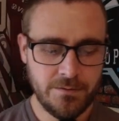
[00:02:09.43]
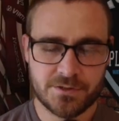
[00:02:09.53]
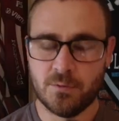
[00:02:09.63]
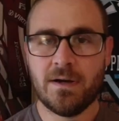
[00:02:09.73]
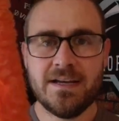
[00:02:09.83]

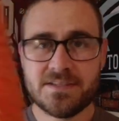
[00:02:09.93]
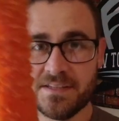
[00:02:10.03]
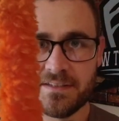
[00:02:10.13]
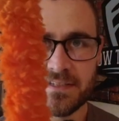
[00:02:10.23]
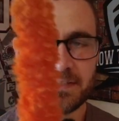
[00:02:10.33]
So why is
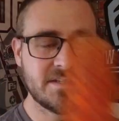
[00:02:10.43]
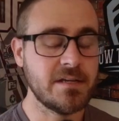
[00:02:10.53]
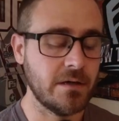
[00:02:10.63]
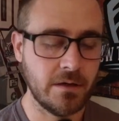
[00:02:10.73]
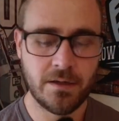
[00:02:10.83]
it that this is
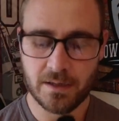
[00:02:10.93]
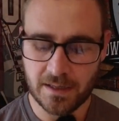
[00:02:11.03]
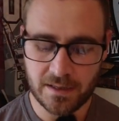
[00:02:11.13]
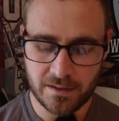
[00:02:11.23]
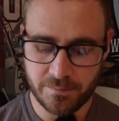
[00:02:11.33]
here?
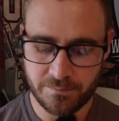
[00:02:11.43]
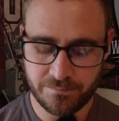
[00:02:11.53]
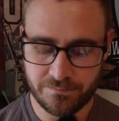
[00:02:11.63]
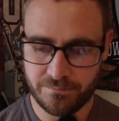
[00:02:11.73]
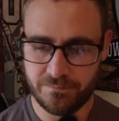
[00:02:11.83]

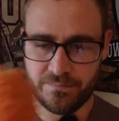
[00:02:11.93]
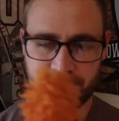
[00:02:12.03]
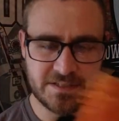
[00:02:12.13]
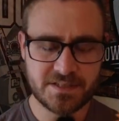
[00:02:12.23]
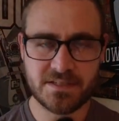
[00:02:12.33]

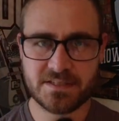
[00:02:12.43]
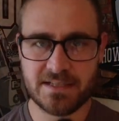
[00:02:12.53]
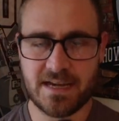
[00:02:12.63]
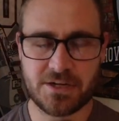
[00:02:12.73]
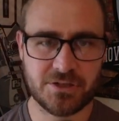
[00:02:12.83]
This is
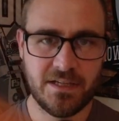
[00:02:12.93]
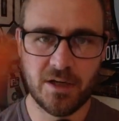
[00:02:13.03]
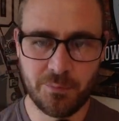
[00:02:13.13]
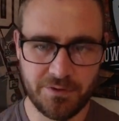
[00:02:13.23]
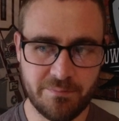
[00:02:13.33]
to actually
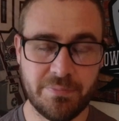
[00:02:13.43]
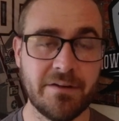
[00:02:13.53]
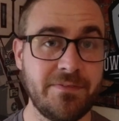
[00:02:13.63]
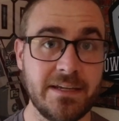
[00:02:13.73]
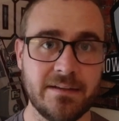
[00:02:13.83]
help with
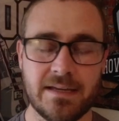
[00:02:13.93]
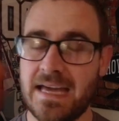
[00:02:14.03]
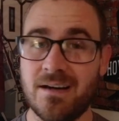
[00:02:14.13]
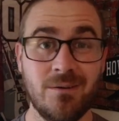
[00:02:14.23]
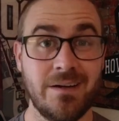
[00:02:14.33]
buffing
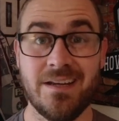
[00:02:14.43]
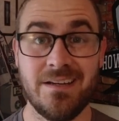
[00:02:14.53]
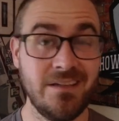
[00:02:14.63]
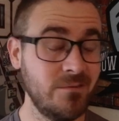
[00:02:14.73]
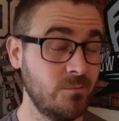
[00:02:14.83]
out
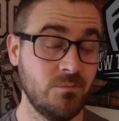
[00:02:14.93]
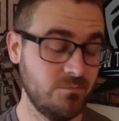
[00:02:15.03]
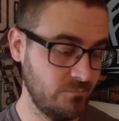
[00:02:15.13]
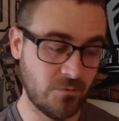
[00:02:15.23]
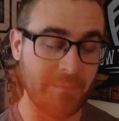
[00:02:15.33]
any
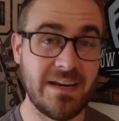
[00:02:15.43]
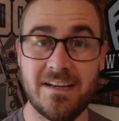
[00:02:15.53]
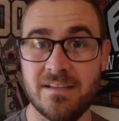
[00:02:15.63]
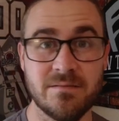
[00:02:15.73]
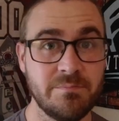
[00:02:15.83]

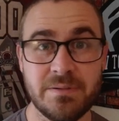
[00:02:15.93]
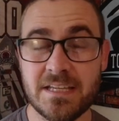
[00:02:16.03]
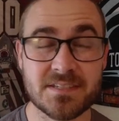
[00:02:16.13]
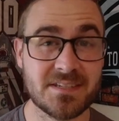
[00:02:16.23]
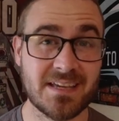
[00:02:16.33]
remaining
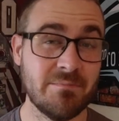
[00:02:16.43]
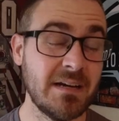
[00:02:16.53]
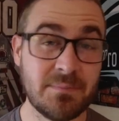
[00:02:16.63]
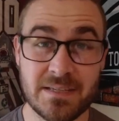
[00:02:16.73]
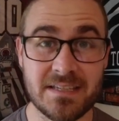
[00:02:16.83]
pieces that
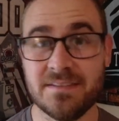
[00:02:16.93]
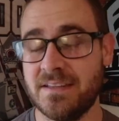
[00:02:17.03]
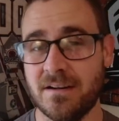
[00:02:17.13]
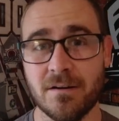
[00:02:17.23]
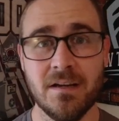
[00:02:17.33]
might be in
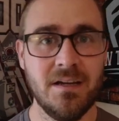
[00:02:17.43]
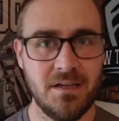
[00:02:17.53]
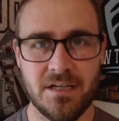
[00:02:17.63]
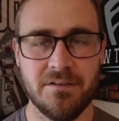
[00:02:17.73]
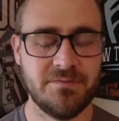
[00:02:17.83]
there
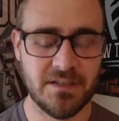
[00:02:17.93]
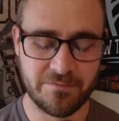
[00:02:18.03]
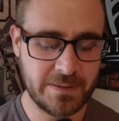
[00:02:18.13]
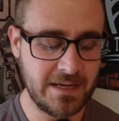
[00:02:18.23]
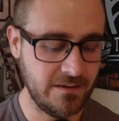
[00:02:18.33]

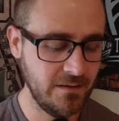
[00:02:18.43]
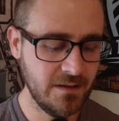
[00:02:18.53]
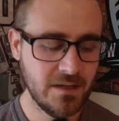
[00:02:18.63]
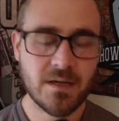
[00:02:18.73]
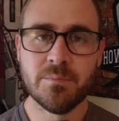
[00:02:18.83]
of paint.
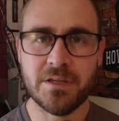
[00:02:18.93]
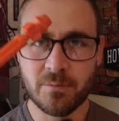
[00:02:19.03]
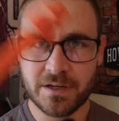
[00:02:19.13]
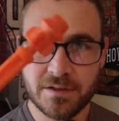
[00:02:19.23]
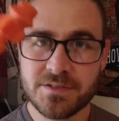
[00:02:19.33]
But
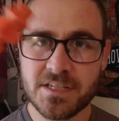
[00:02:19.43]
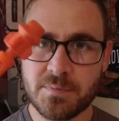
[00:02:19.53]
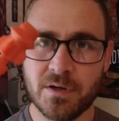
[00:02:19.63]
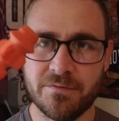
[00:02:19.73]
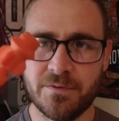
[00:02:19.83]
you want to use
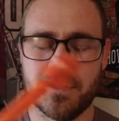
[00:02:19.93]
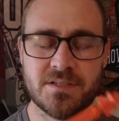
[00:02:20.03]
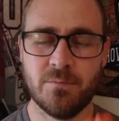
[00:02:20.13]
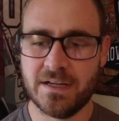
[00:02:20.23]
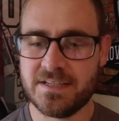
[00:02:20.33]
this part
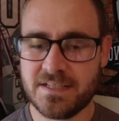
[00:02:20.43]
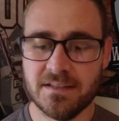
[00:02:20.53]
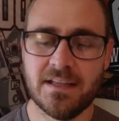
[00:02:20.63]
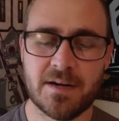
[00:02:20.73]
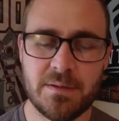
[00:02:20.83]
first. And what I see
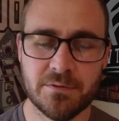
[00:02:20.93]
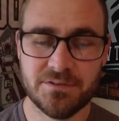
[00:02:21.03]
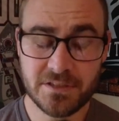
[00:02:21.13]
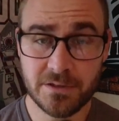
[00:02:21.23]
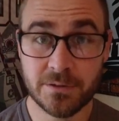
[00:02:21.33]
a lot of people
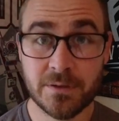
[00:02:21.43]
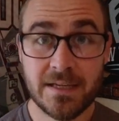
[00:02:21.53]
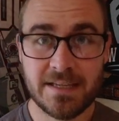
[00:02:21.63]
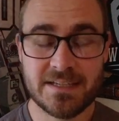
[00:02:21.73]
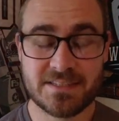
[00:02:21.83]
do
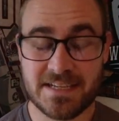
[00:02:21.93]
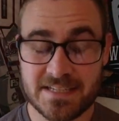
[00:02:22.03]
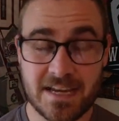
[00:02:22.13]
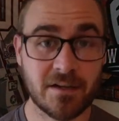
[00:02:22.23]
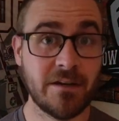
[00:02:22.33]
is they
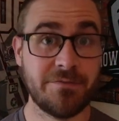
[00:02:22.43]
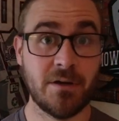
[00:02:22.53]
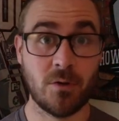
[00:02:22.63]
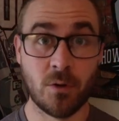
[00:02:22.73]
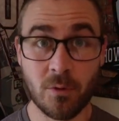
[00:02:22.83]
take off
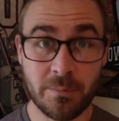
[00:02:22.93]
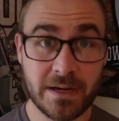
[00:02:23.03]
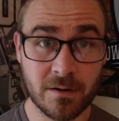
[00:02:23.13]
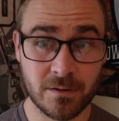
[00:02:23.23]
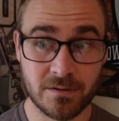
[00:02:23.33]
their whole
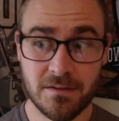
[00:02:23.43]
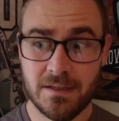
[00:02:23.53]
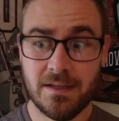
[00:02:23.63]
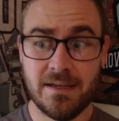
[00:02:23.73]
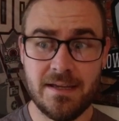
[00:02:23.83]
barrel
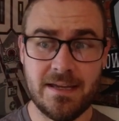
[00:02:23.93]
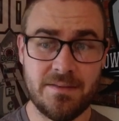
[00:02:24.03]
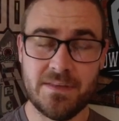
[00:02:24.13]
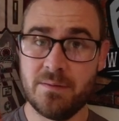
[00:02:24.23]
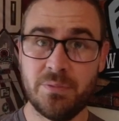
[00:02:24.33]

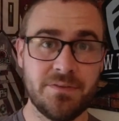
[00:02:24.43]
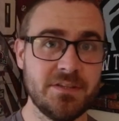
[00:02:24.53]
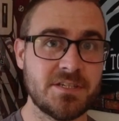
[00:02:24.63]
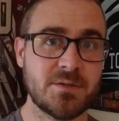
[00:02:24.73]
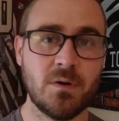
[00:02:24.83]
and then put
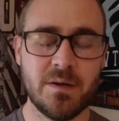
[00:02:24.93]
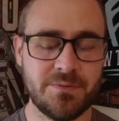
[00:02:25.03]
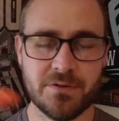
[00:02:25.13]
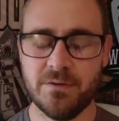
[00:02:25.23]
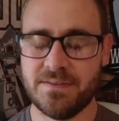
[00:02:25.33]
this
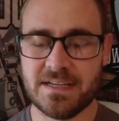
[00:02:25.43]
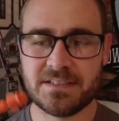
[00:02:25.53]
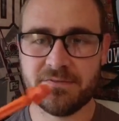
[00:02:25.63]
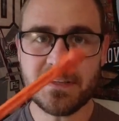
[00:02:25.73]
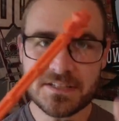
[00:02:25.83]
swab through, and
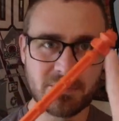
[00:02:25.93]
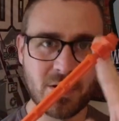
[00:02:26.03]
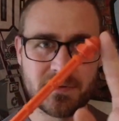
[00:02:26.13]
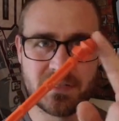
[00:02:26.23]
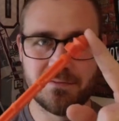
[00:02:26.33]
that defeats the
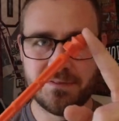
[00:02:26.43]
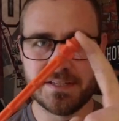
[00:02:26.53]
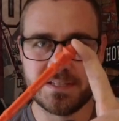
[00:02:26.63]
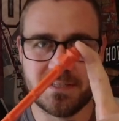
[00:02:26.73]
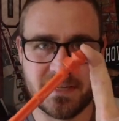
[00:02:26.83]
purpose of
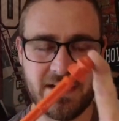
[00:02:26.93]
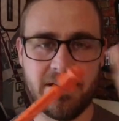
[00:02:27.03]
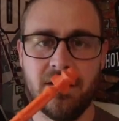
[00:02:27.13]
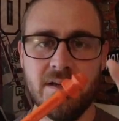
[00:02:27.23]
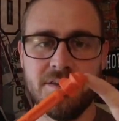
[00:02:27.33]
this
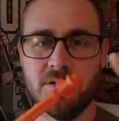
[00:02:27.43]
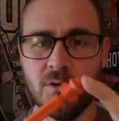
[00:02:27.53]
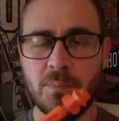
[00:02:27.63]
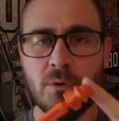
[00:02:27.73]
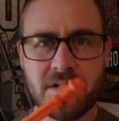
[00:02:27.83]
design. The
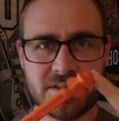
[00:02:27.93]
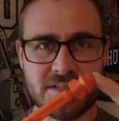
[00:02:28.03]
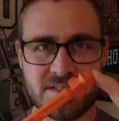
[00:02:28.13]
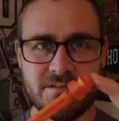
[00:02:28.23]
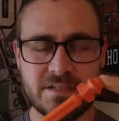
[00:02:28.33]
whole point of
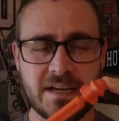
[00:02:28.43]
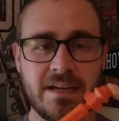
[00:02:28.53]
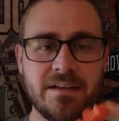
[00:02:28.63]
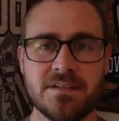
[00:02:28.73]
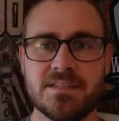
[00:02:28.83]
this
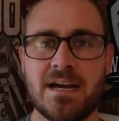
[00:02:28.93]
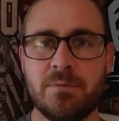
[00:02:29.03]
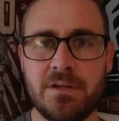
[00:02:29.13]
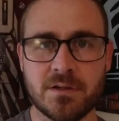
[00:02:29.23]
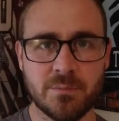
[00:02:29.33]
design is that
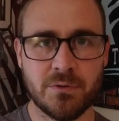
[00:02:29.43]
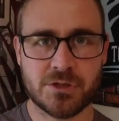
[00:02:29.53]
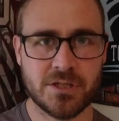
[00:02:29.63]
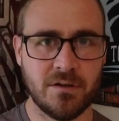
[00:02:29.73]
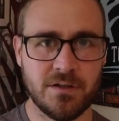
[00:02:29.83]
way you can
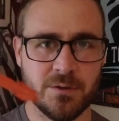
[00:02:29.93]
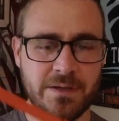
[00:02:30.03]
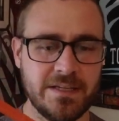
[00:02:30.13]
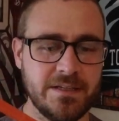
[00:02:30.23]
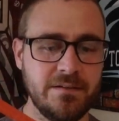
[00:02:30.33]
push it all the
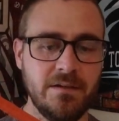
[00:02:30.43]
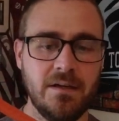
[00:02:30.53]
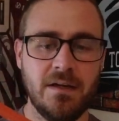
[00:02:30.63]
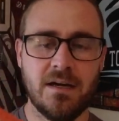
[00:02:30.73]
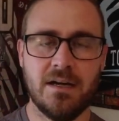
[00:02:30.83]
way in.
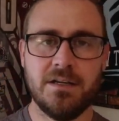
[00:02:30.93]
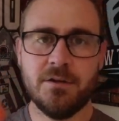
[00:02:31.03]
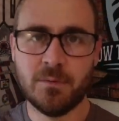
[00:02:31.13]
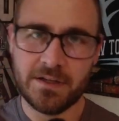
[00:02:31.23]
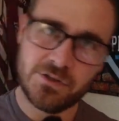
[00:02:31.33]
You
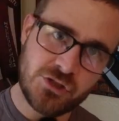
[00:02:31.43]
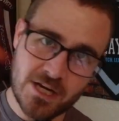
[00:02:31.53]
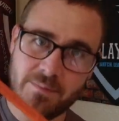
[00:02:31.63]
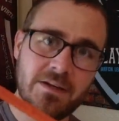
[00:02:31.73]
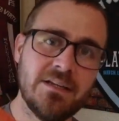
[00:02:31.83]
don't want to
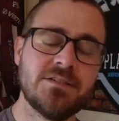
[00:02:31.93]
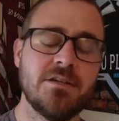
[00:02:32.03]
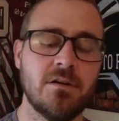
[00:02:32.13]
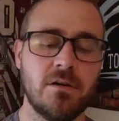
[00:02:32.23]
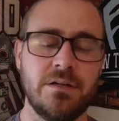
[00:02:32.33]
jam it
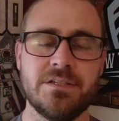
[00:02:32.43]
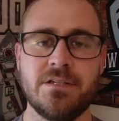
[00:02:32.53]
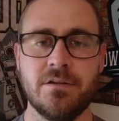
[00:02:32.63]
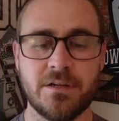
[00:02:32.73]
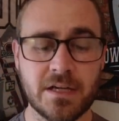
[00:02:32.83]

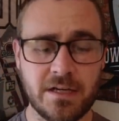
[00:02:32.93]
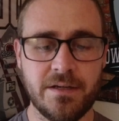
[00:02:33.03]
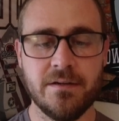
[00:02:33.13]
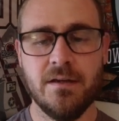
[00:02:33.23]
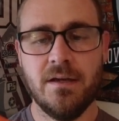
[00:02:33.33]
into your
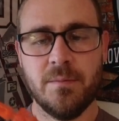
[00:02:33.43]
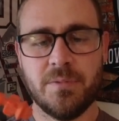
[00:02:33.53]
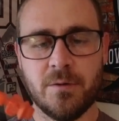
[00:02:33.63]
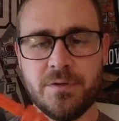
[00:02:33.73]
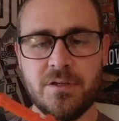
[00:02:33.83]
gun,
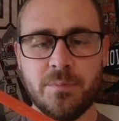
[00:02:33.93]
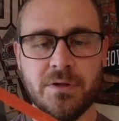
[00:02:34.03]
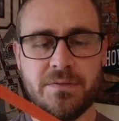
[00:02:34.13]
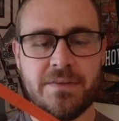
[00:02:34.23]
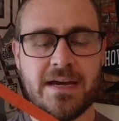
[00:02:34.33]
but when you
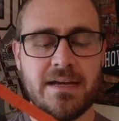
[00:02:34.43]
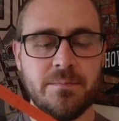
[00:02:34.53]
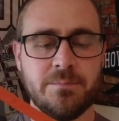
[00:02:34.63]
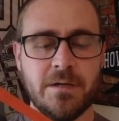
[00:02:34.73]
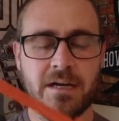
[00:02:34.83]
put
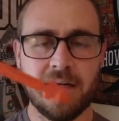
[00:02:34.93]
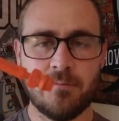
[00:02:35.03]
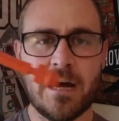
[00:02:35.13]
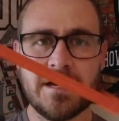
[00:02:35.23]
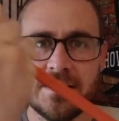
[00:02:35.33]
that
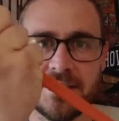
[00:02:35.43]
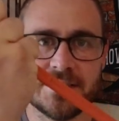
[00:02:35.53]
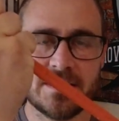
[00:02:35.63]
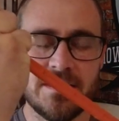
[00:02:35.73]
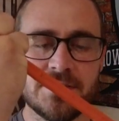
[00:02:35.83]
rocket
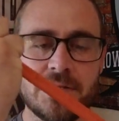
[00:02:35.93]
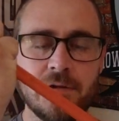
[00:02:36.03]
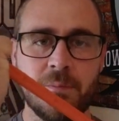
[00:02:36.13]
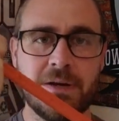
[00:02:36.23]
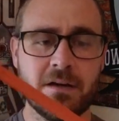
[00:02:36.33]
disc into
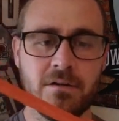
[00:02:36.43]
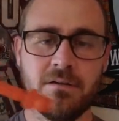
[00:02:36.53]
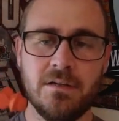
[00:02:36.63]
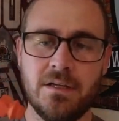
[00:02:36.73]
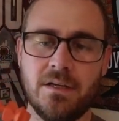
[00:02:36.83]
your
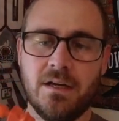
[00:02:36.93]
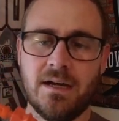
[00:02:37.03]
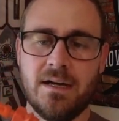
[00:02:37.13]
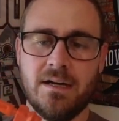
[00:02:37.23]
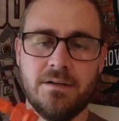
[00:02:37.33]
barrel,
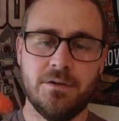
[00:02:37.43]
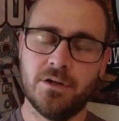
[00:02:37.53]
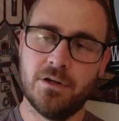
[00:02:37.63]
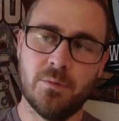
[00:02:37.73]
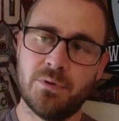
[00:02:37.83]
you're
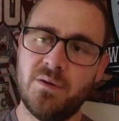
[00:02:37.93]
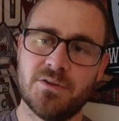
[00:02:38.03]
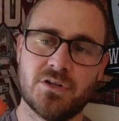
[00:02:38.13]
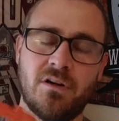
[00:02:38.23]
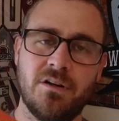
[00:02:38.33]
going to go pretty
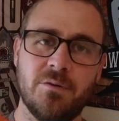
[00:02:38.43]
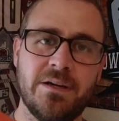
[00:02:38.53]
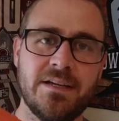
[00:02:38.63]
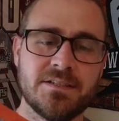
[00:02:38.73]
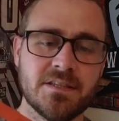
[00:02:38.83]
much all the
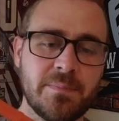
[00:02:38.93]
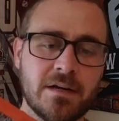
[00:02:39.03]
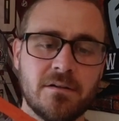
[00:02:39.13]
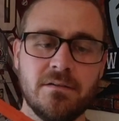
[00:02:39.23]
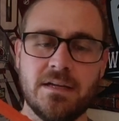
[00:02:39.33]
way into the
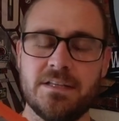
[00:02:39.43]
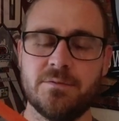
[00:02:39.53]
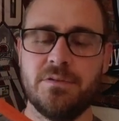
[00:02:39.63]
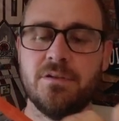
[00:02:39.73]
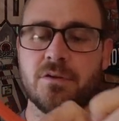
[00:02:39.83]
barrel. And
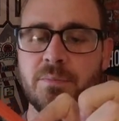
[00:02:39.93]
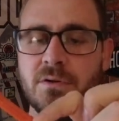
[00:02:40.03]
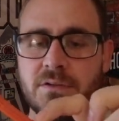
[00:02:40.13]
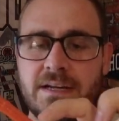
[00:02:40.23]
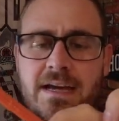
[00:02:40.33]
then when you go to
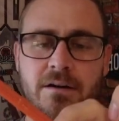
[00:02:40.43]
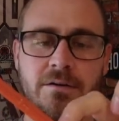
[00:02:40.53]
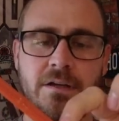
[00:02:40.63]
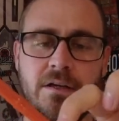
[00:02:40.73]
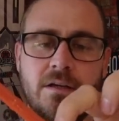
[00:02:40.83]
pull it
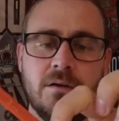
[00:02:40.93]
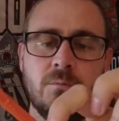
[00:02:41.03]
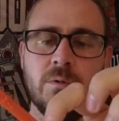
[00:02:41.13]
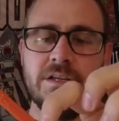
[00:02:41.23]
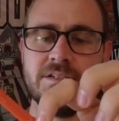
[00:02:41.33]
out,
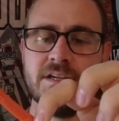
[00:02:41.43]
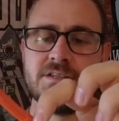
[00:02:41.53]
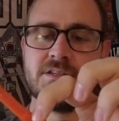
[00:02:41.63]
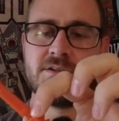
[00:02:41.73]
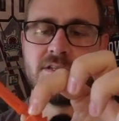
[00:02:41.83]
what it
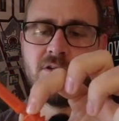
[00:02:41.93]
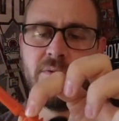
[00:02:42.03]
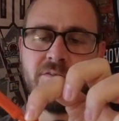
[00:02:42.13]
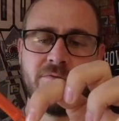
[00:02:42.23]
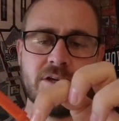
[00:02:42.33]
does is there's a little
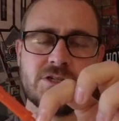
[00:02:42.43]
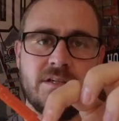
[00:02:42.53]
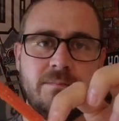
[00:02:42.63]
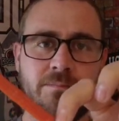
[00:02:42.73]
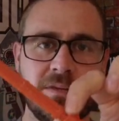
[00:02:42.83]
bit of
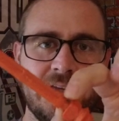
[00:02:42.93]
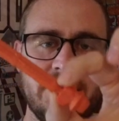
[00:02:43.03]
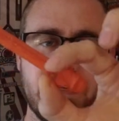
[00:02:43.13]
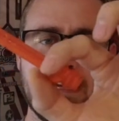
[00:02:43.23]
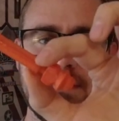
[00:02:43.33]
friction.
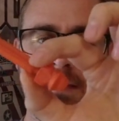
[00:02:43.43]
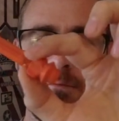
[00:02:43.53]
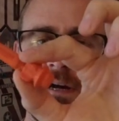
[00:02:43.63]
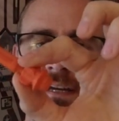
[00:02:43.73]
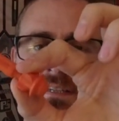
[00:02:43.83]
And again,
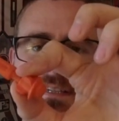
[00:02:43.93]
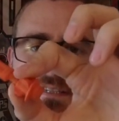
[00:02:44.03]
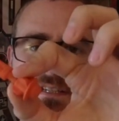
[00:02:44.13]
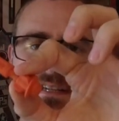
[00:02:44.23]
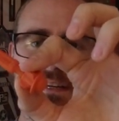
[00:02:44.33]
that rocket
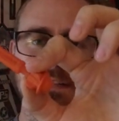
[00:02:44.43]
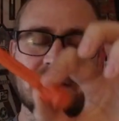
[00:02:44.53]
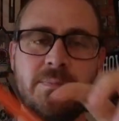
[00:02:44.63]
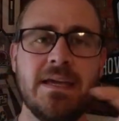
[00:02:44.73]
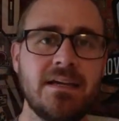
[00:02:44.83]
disc is going to
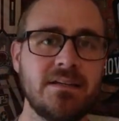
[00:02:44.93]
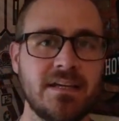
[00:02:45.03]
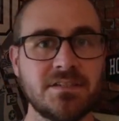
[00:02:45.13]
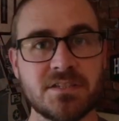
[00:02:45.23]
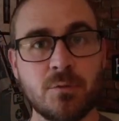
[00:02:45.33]
expand
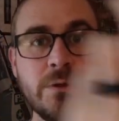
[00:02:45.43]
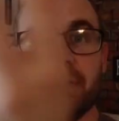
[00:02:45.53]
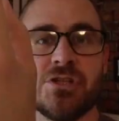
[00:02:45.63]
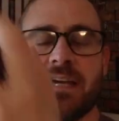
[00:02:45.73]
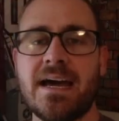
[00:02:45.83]
and
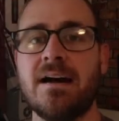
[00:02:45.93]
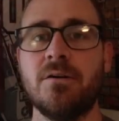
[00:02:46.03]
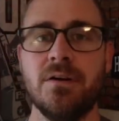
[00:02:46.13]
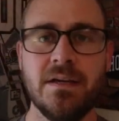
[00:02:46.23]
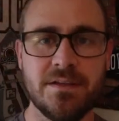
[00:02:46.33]
squeegee out